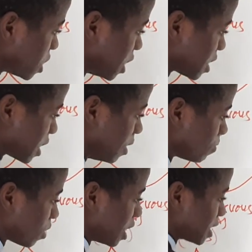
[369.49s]
this
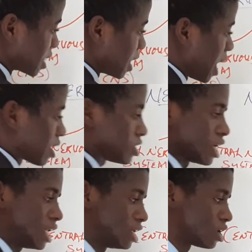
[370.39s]
involuntary
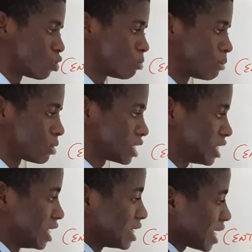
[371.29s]
action in the human
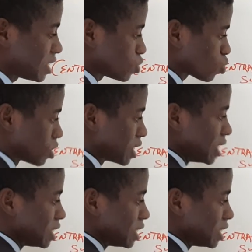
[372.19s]
body. That is what